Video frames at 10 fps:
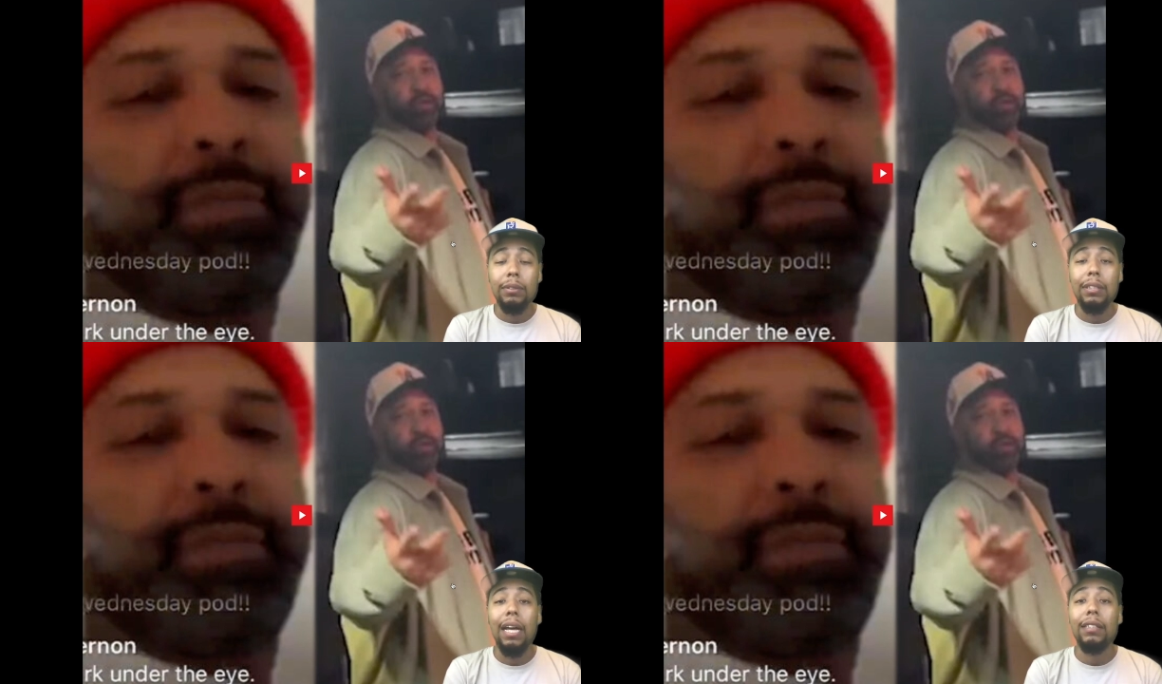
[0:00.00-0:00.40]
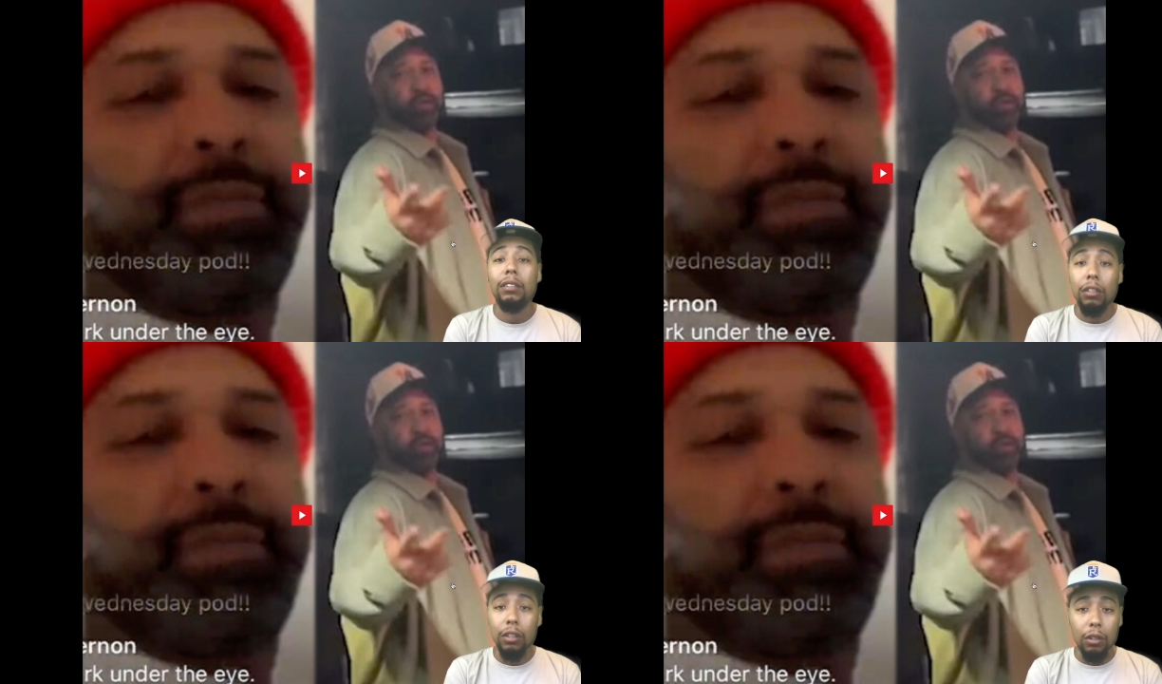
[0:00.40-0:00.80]
Speaker 1: /
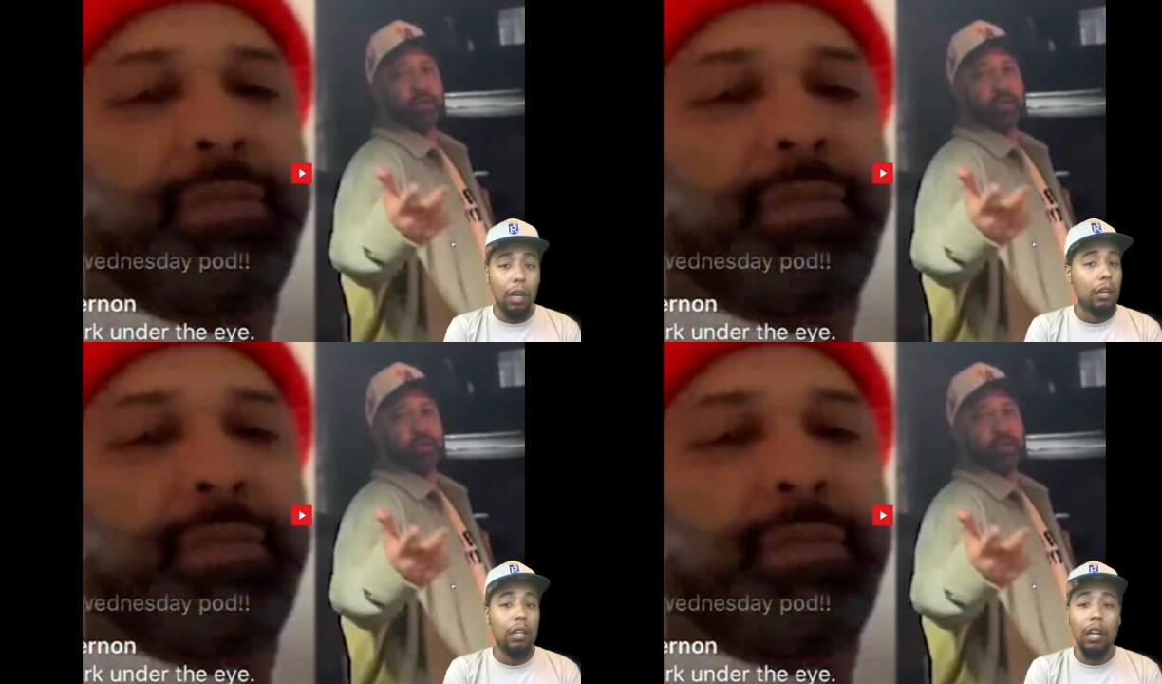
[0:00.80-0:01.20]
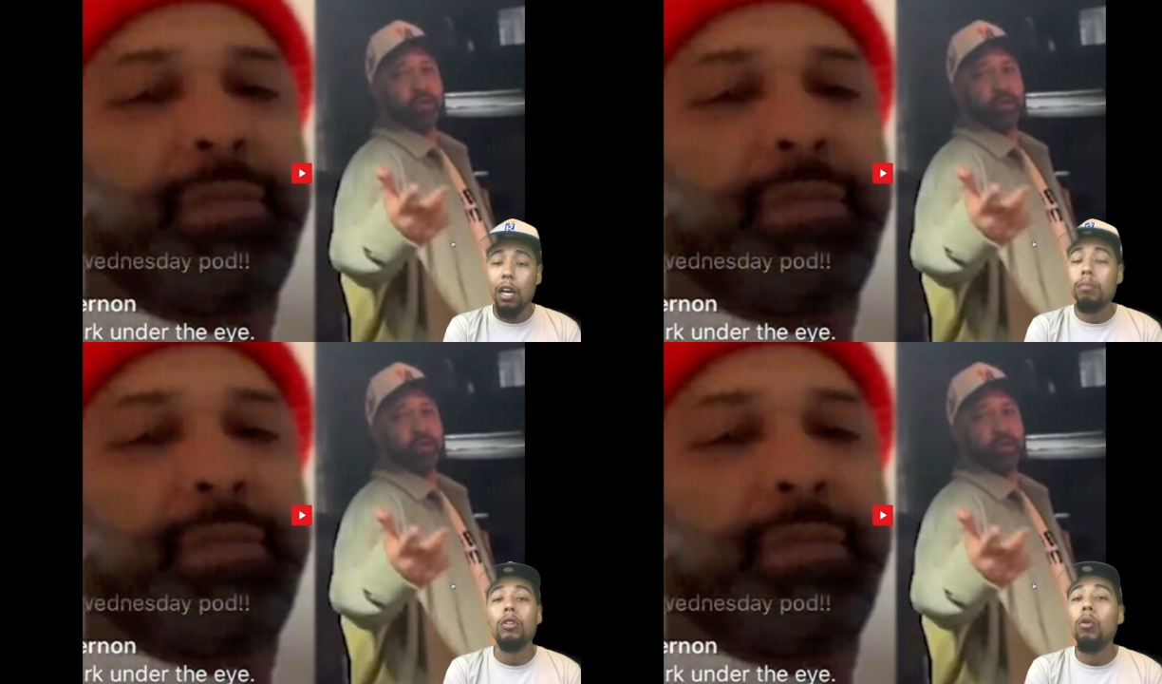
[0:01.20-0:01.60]

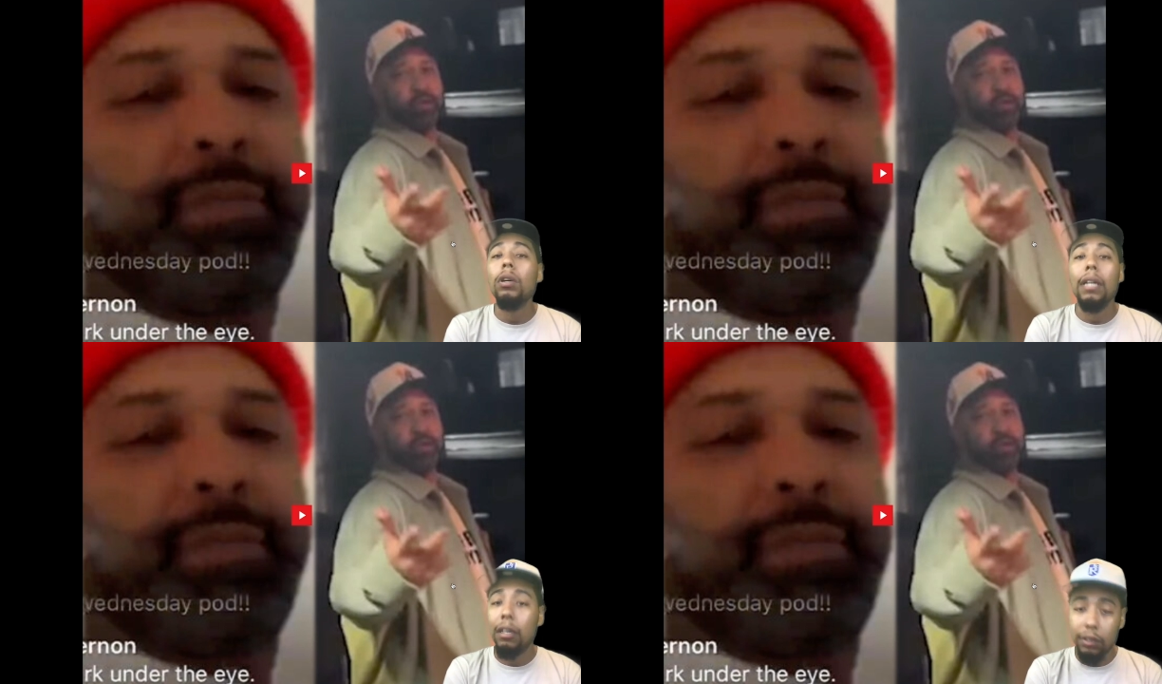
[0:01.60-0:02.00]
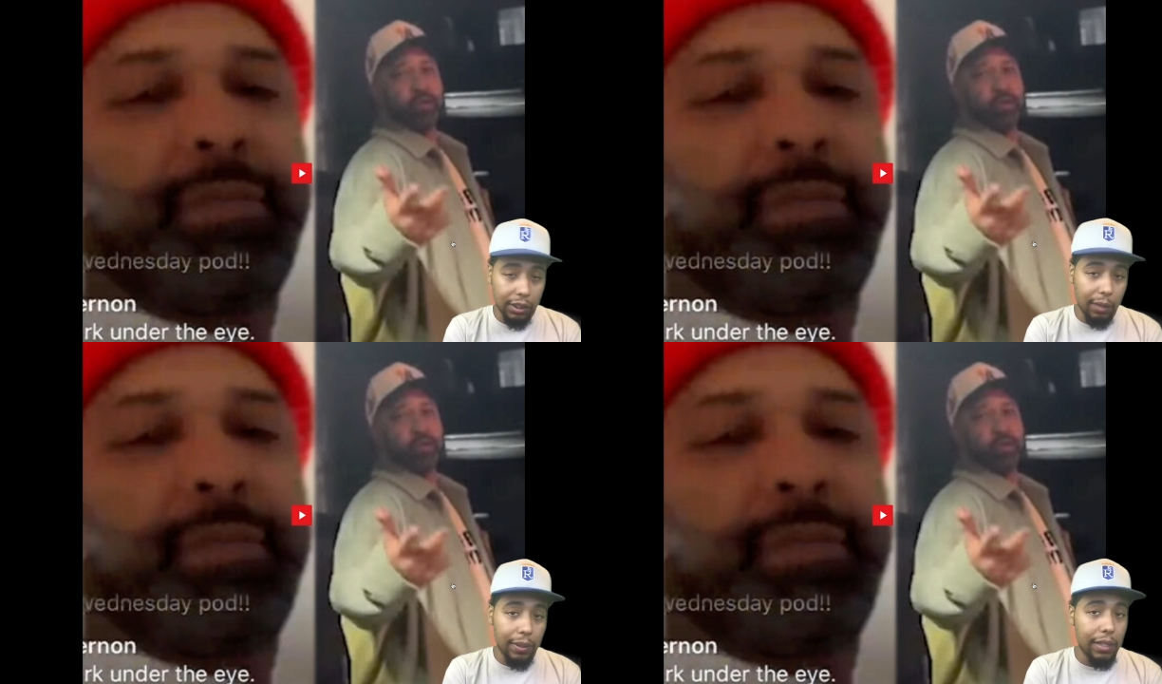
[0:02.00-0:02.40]
hookah
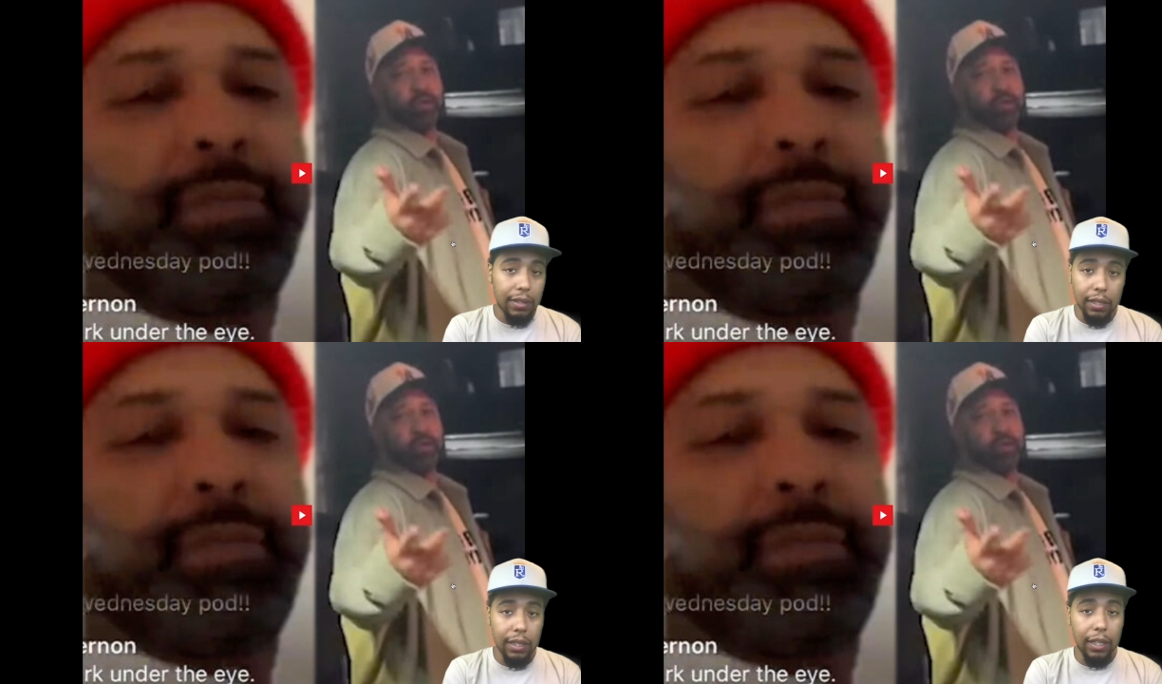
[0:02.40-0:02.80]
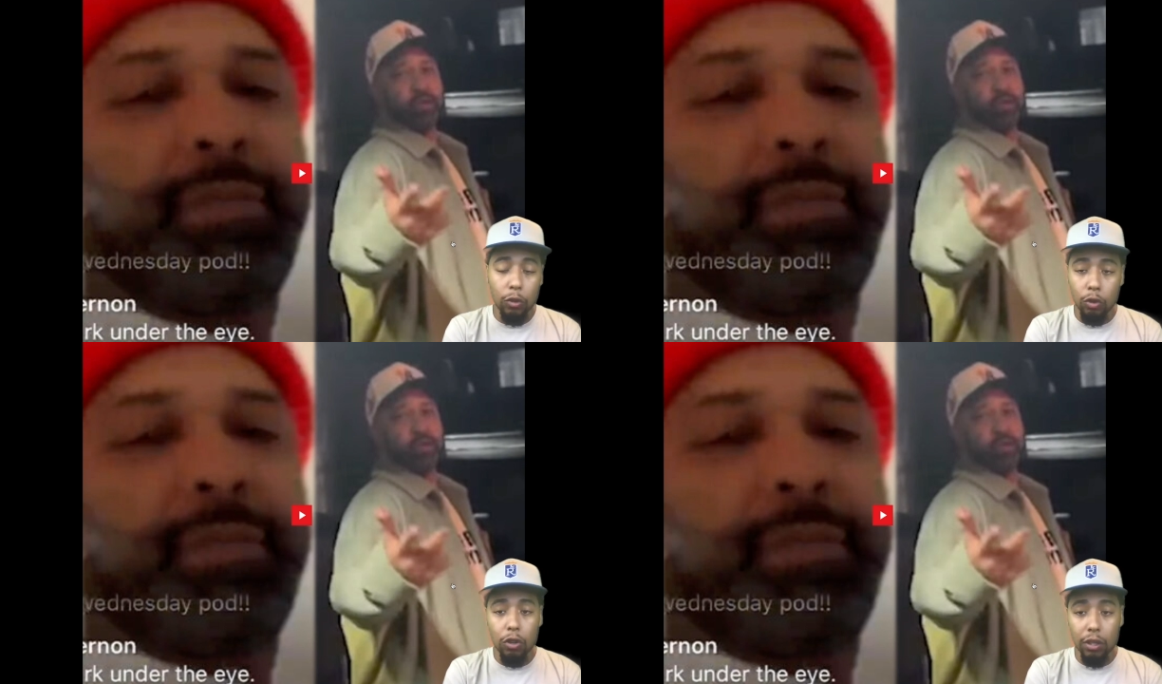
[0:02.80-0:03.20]
lounges he be attending in
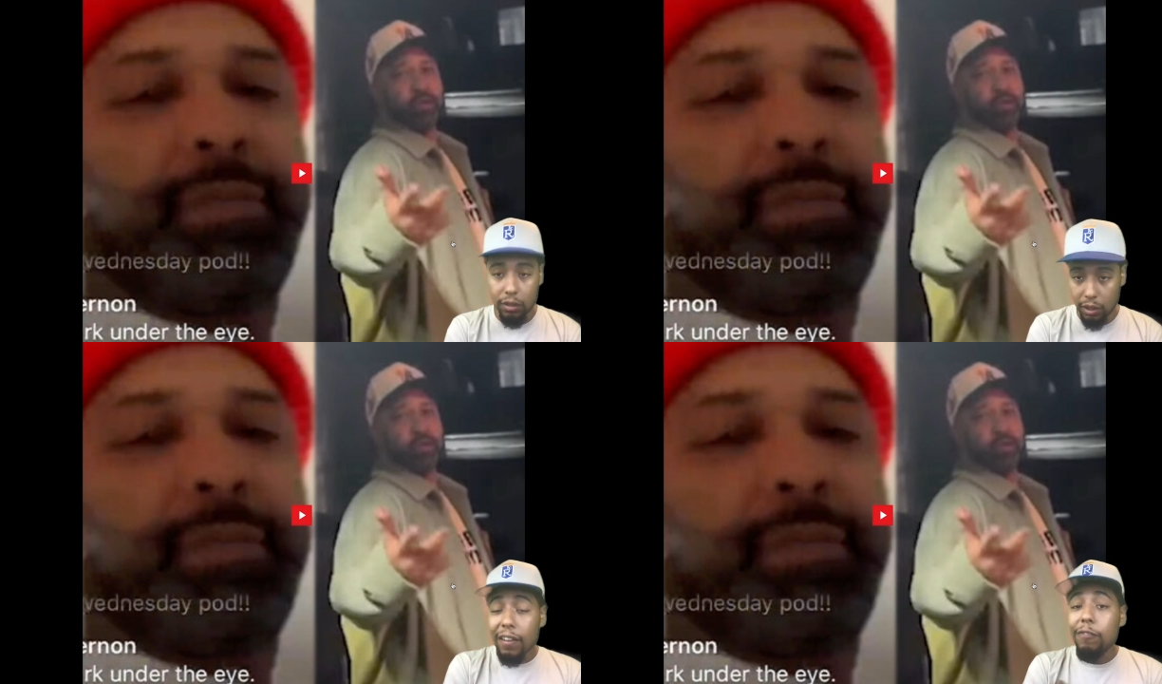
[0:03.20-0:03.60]
New York City.